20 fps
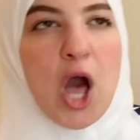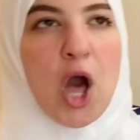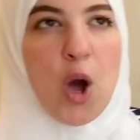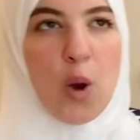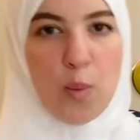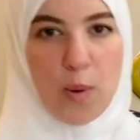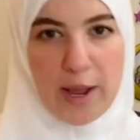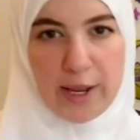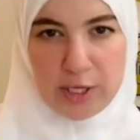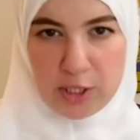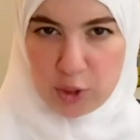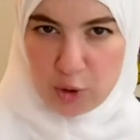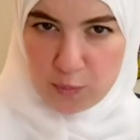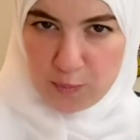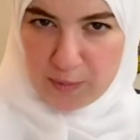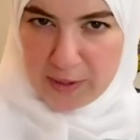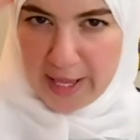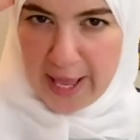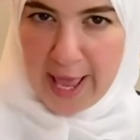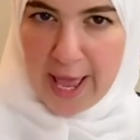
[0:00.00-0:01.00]
When you
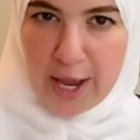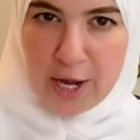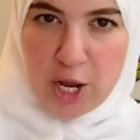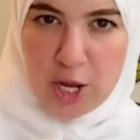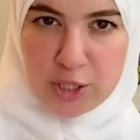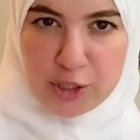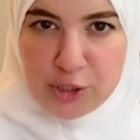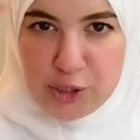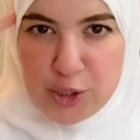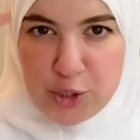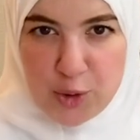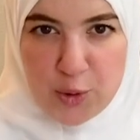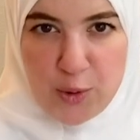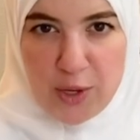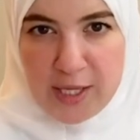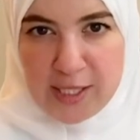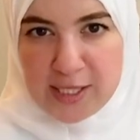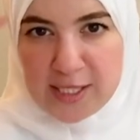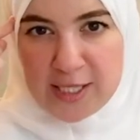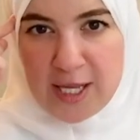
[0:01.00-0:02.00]
plan on
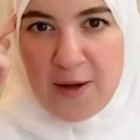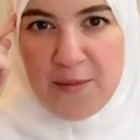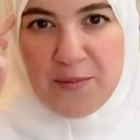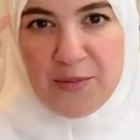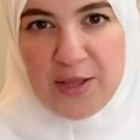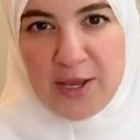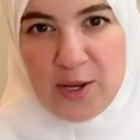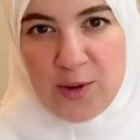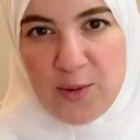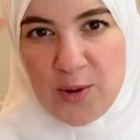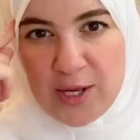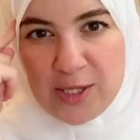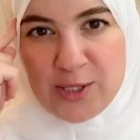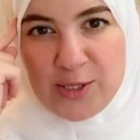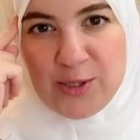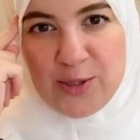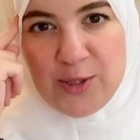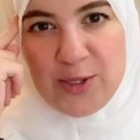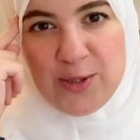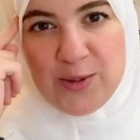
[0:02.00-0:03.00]
doing something, what
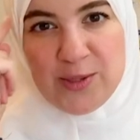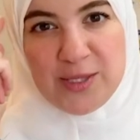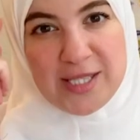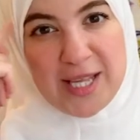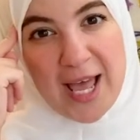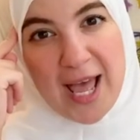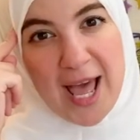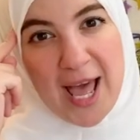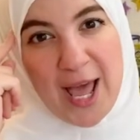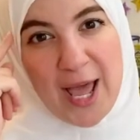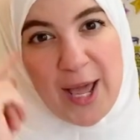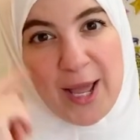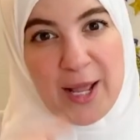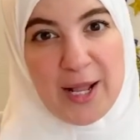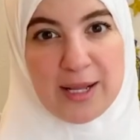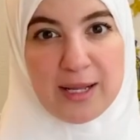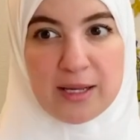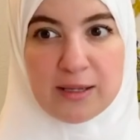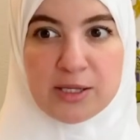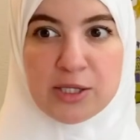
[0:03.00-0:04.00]
do you say?
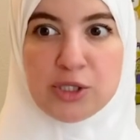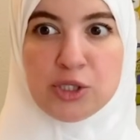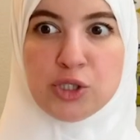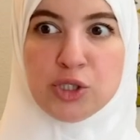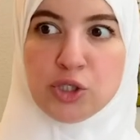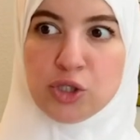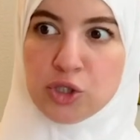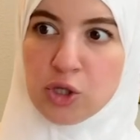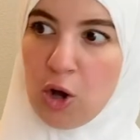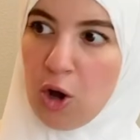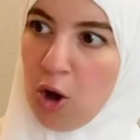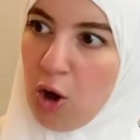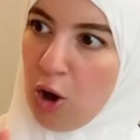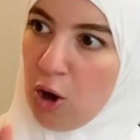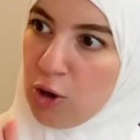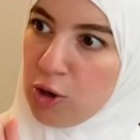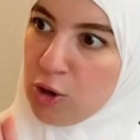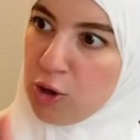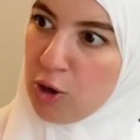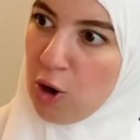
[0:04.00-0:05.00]

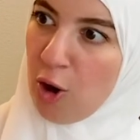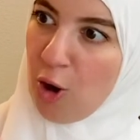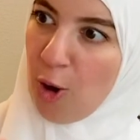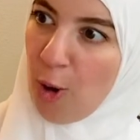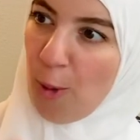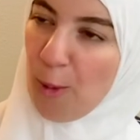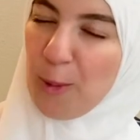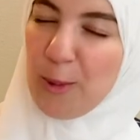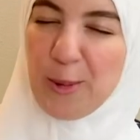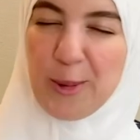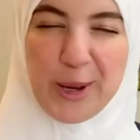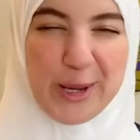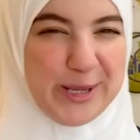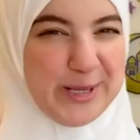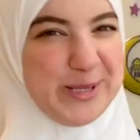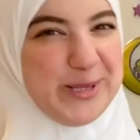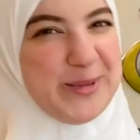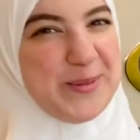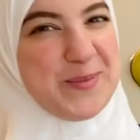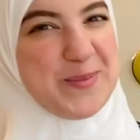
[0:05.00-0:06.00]
Inshallah. When
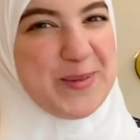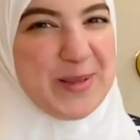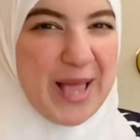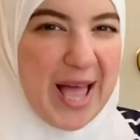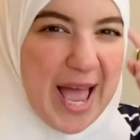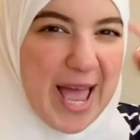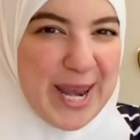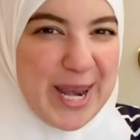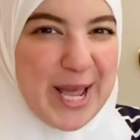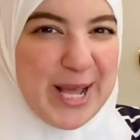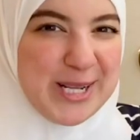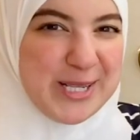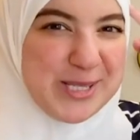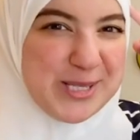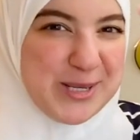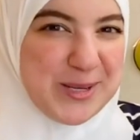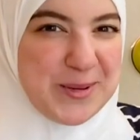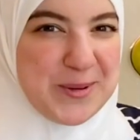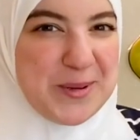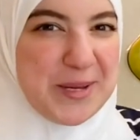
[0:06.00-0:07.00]
you plan on
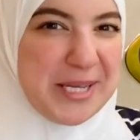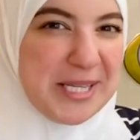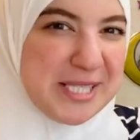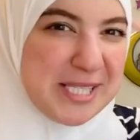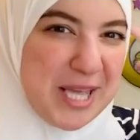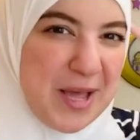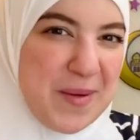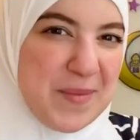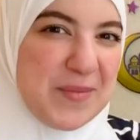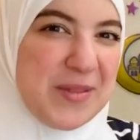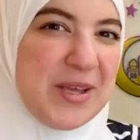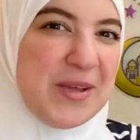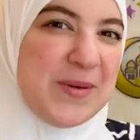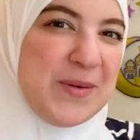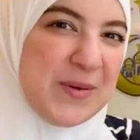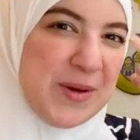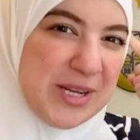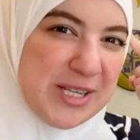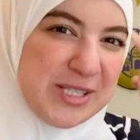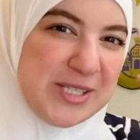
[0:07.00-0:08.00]
doing something,
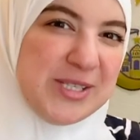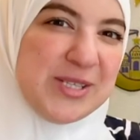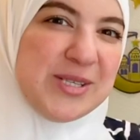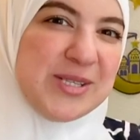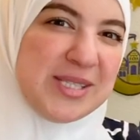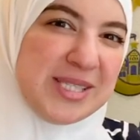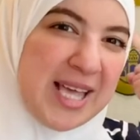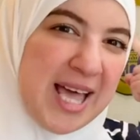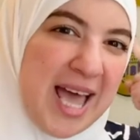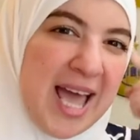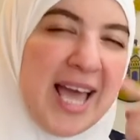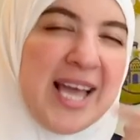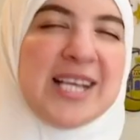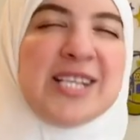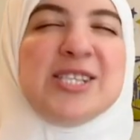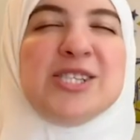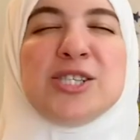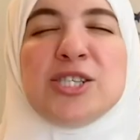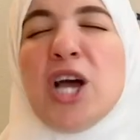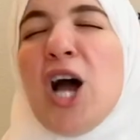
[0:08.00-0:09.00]
what do you say?
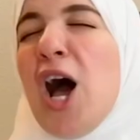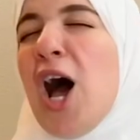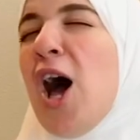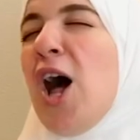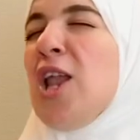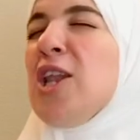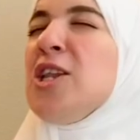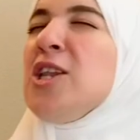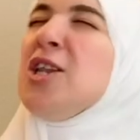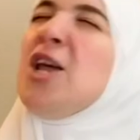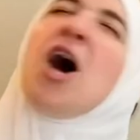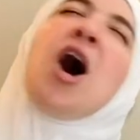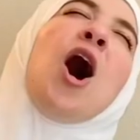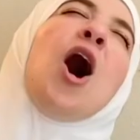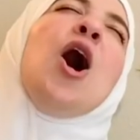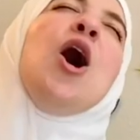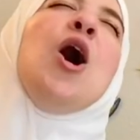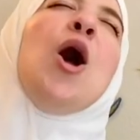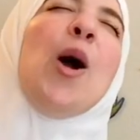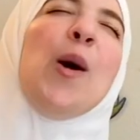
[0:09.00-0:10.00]
Inshallah.
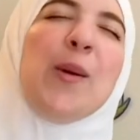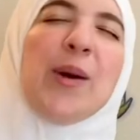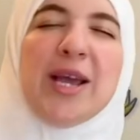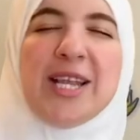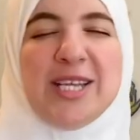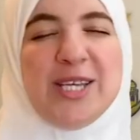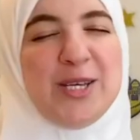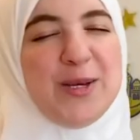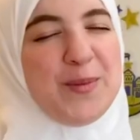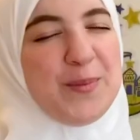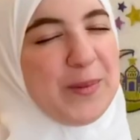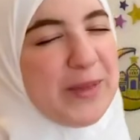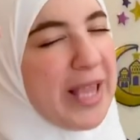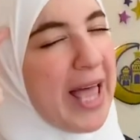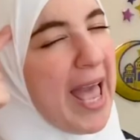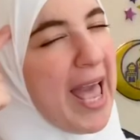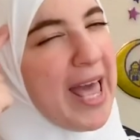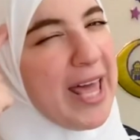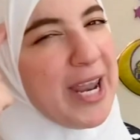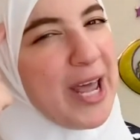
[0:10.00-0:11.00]
When you
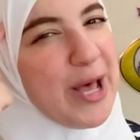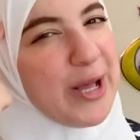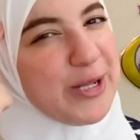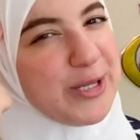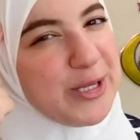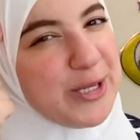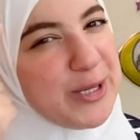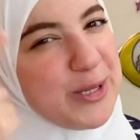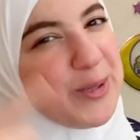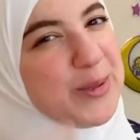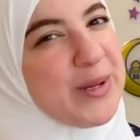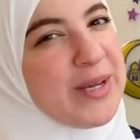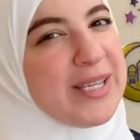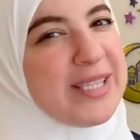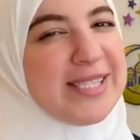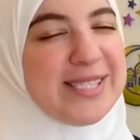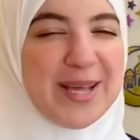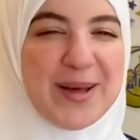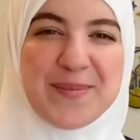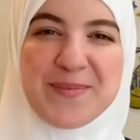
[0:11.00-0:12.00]
plan on doing
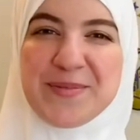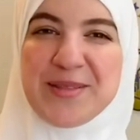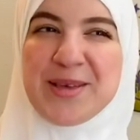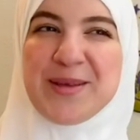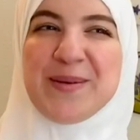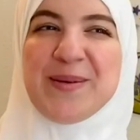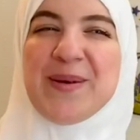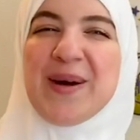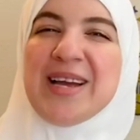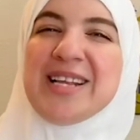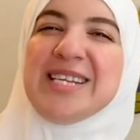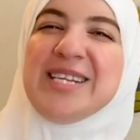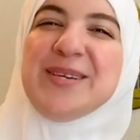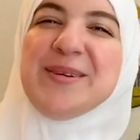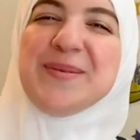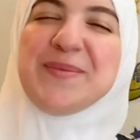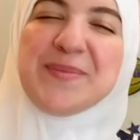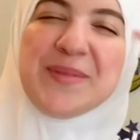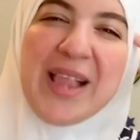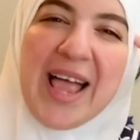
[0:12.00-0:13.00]
something, when
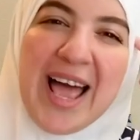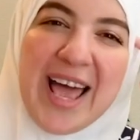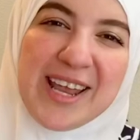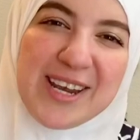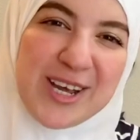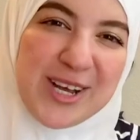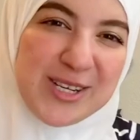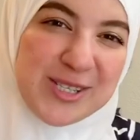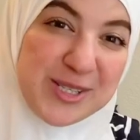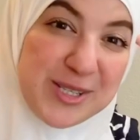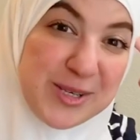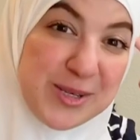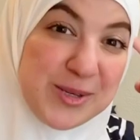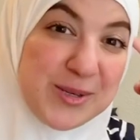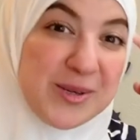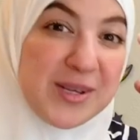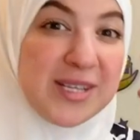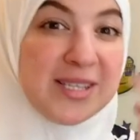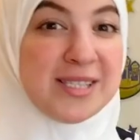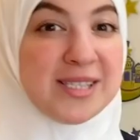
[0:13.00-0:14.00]
you plan on
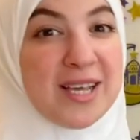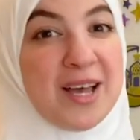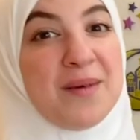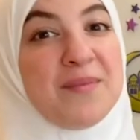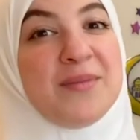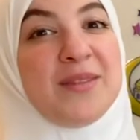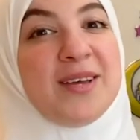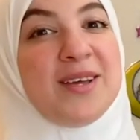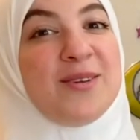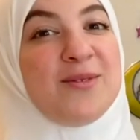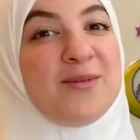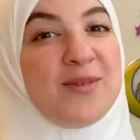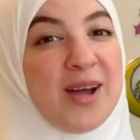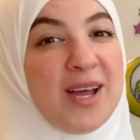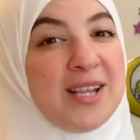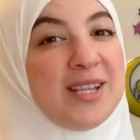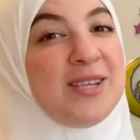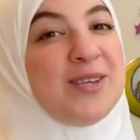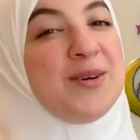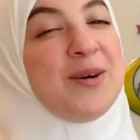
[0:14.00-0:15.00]
doing something,
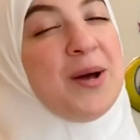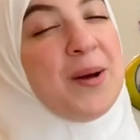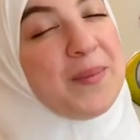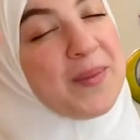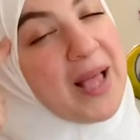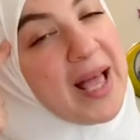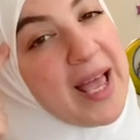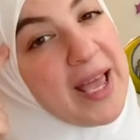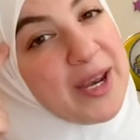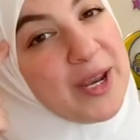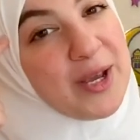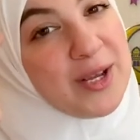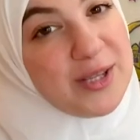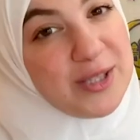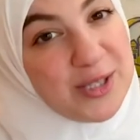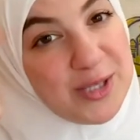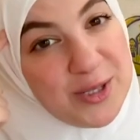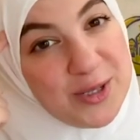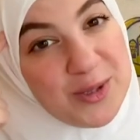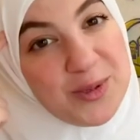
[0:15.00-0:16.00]
when you plan on
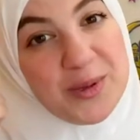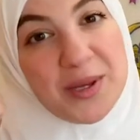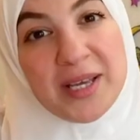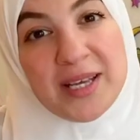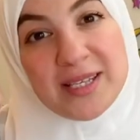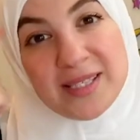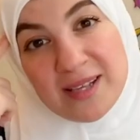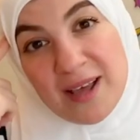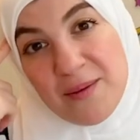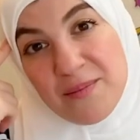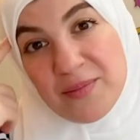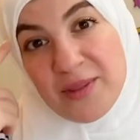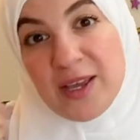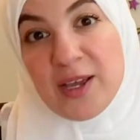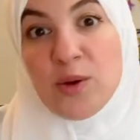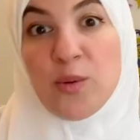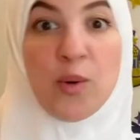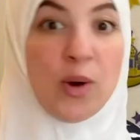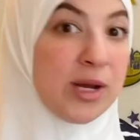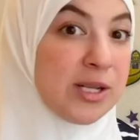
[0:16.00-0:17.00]
doing
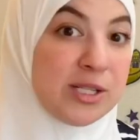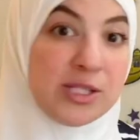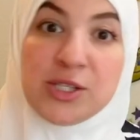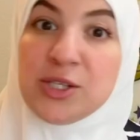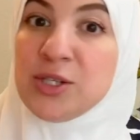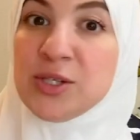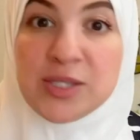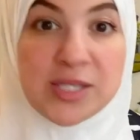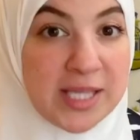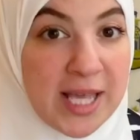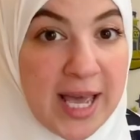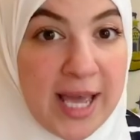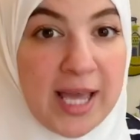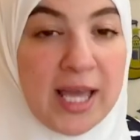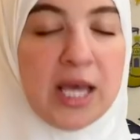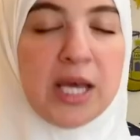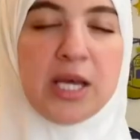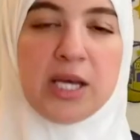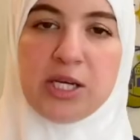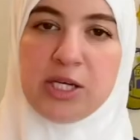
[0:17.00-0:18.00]
something, what do you say?
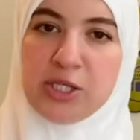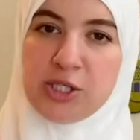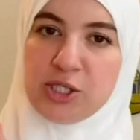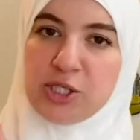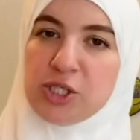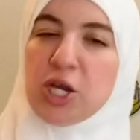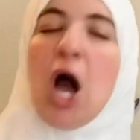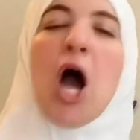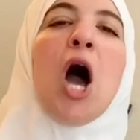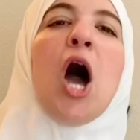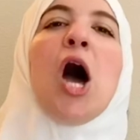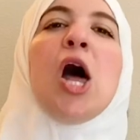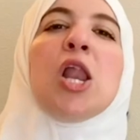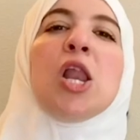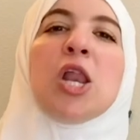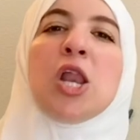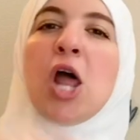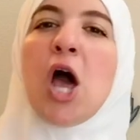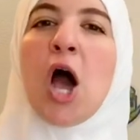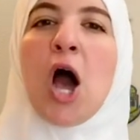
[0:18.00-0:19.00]

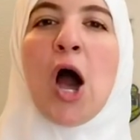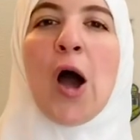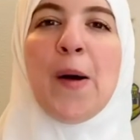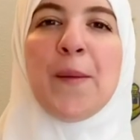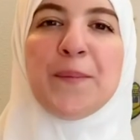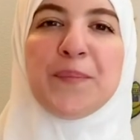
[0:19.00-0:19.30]
Inshallah.